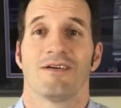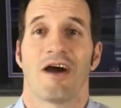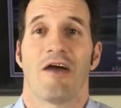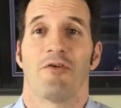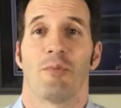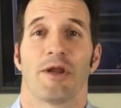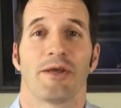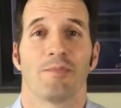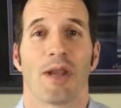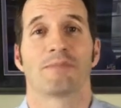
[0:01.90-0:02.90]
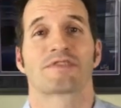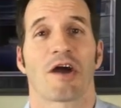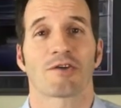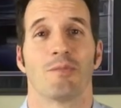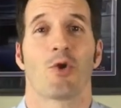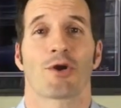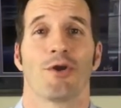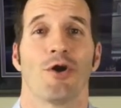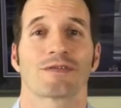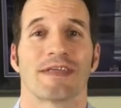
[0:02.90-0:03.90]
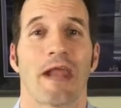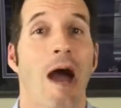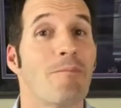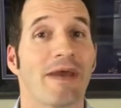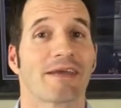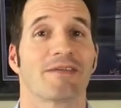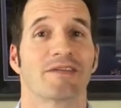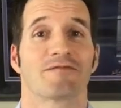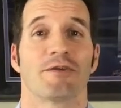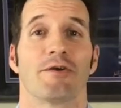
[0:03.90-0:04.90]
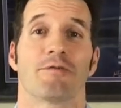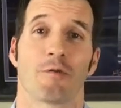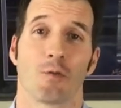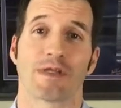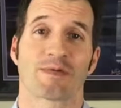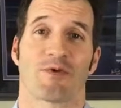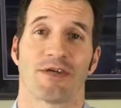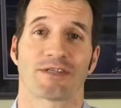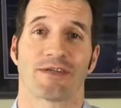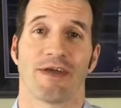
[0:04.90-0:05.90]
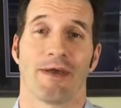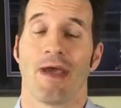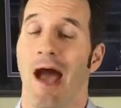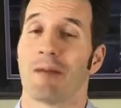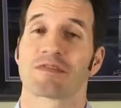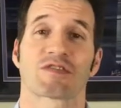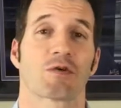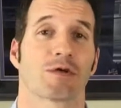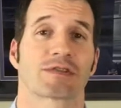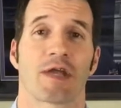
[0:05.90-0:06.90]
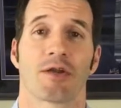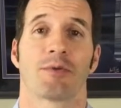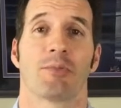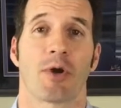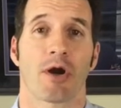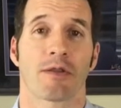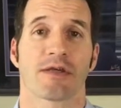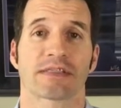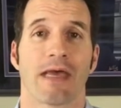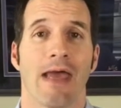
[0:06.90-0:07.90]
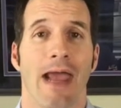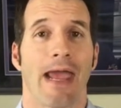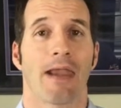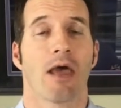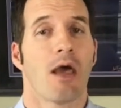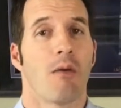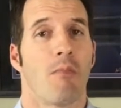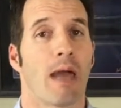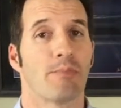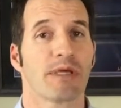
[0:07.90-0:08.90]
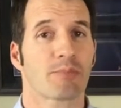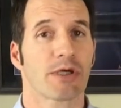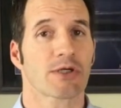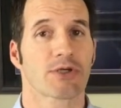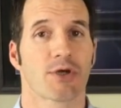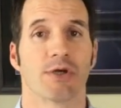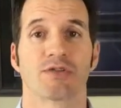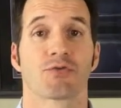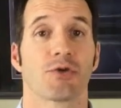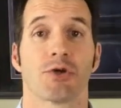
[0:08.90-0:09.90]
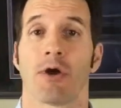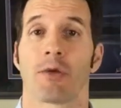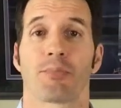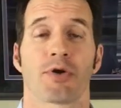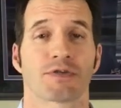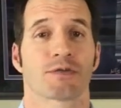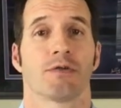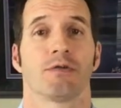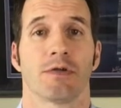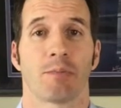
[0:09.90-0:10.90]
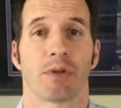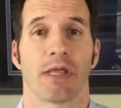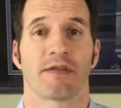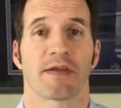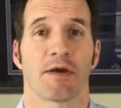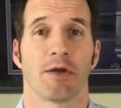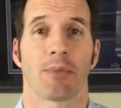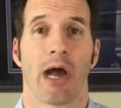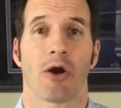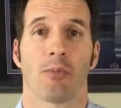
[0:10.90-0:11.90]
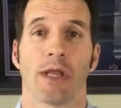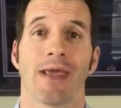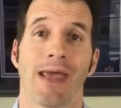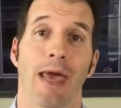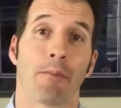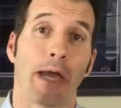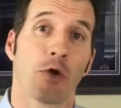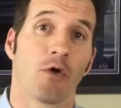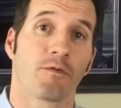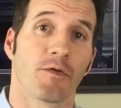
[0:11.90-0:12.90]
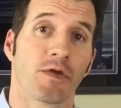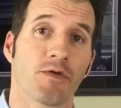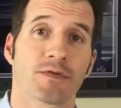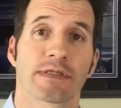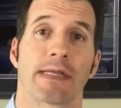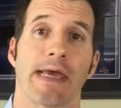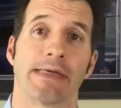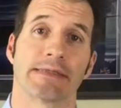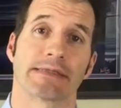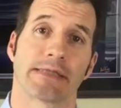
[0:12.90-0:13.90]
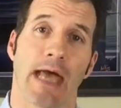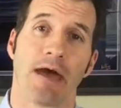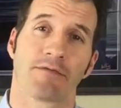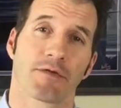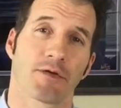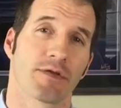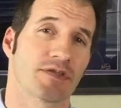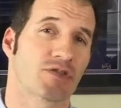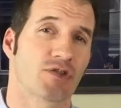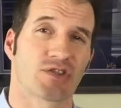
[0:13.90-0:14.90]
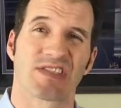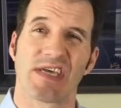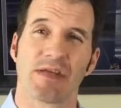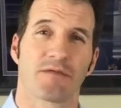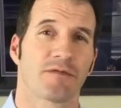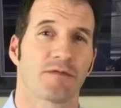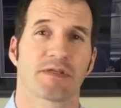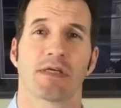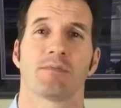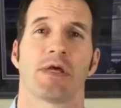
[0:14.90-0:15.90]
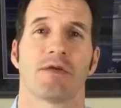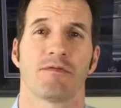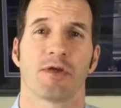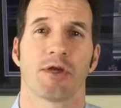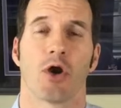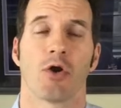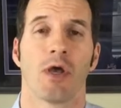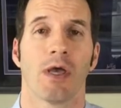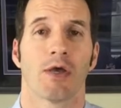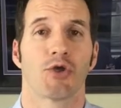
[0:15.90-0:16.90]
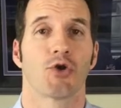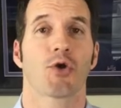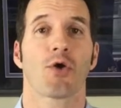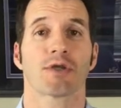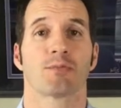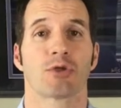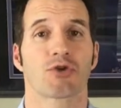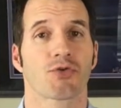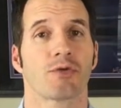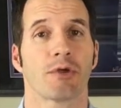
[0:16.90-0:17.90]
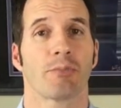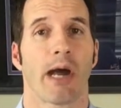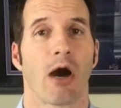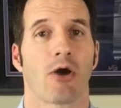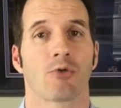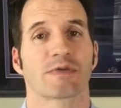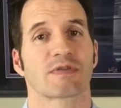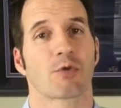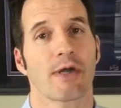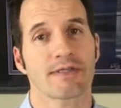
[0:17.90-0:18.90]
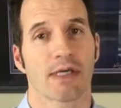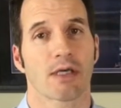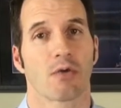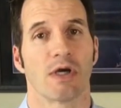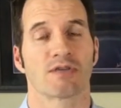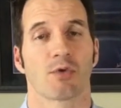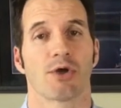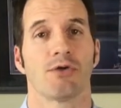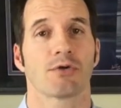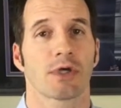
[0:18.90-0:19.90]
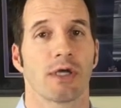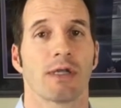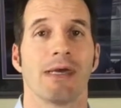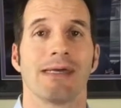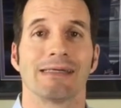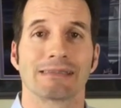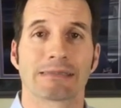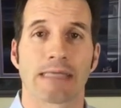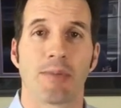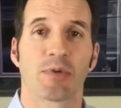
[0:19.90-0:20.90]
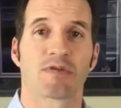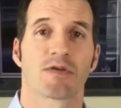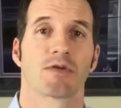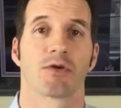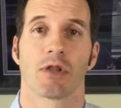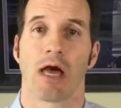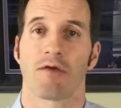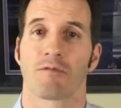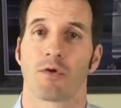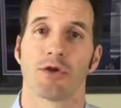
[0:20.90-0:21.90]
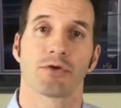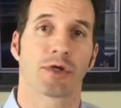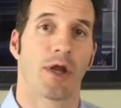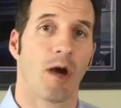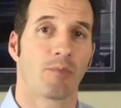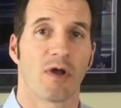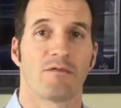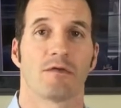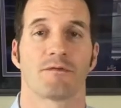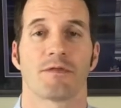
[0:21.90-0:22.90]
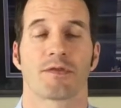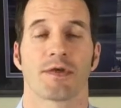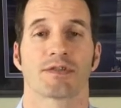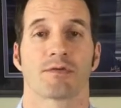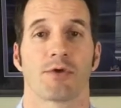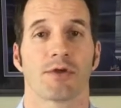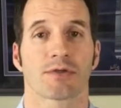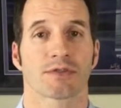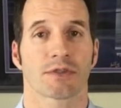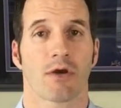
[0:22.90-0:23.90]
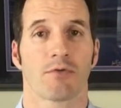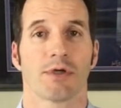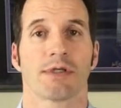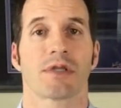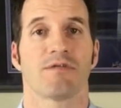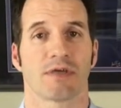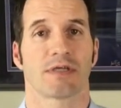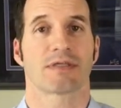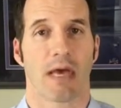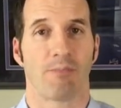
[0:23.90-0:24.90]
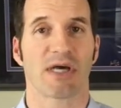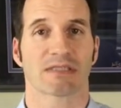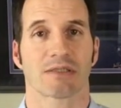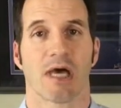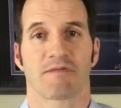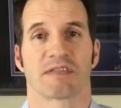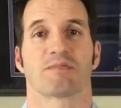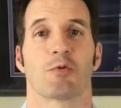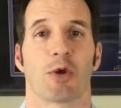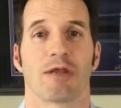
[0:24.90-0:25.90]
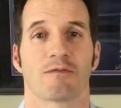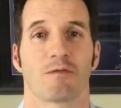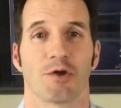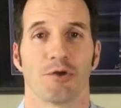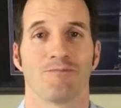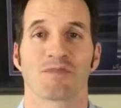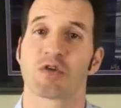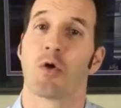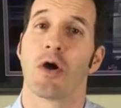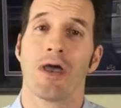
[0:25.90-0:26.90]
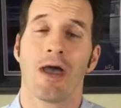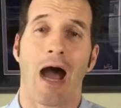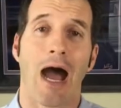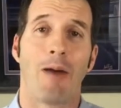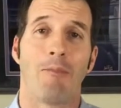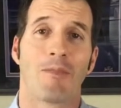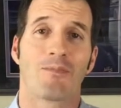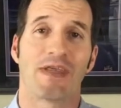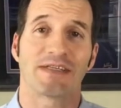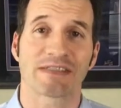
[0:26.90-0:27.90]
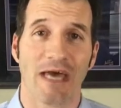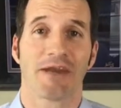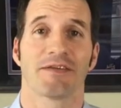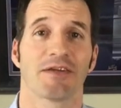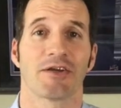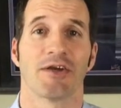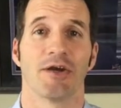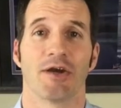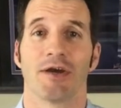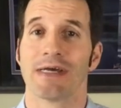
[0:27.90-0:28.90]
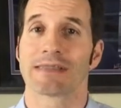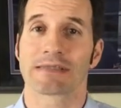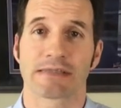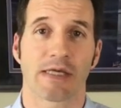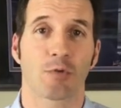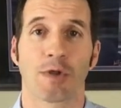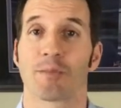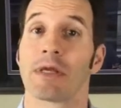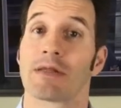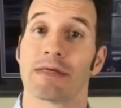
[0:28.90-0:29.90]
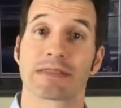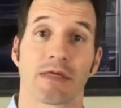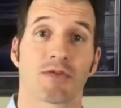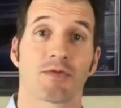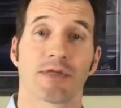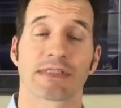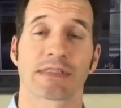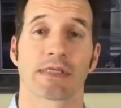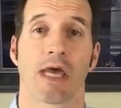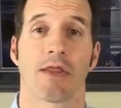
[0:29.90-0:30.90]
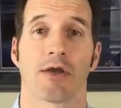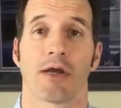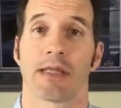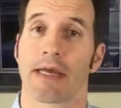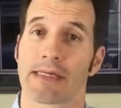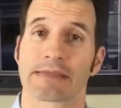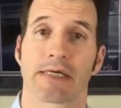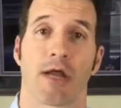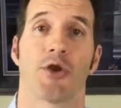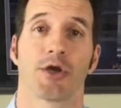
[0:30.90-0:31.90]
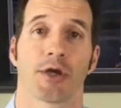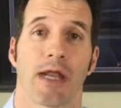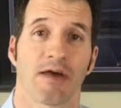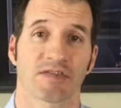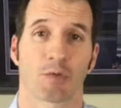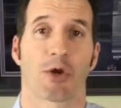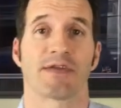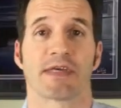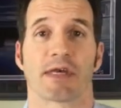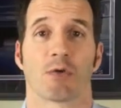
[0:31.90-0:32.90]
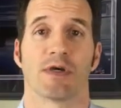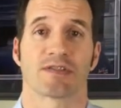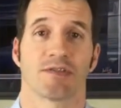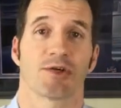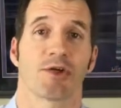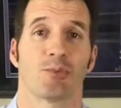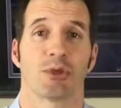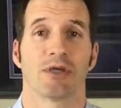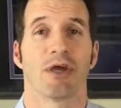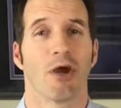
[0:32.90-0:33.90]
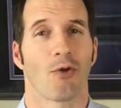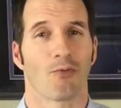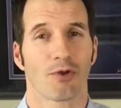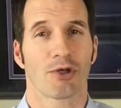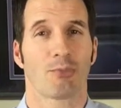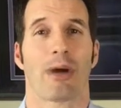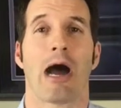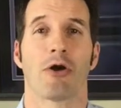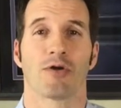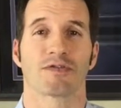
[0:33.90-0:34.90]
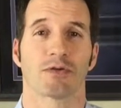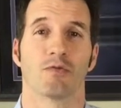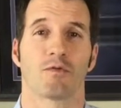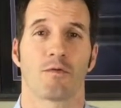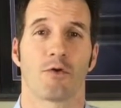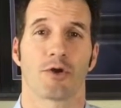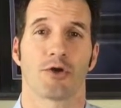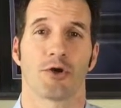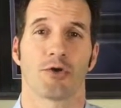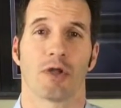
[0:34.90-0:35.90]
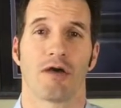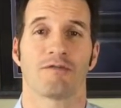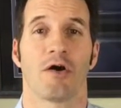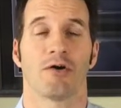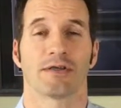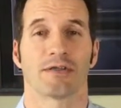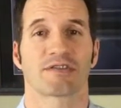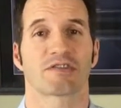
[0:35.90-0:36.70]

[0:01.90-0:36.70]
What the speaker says: Hi everybody, my name is Dr. Morgan Oakes and I'm making this video for Winspiration Day. I'm so excited to be a part of this, and my big picture is really around personal and planetary empowerment. And my goal for you today is that after this just 10 to 15 minute video, you're going to be truly empowered with some great takeaways where you can step into your life, where you can up-level a few things, and where you can start really living into that best life that's been waiting for you. So I'm excited that you're here. Stick with me. Let's get through this together. And like I said, I know you're going to have some great takeaways that you're going to be really empowered to move forward in your own life following this.